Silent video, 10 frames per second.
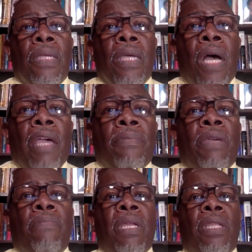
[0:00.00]
I am
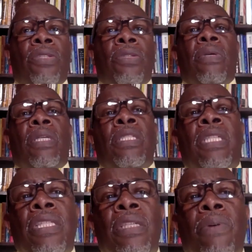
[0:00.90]
committed to
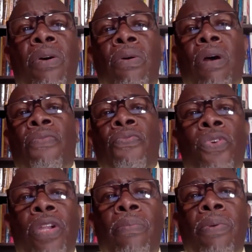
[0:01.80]
accessible,
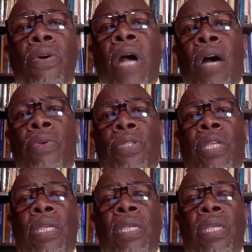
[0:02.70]
affordable housing,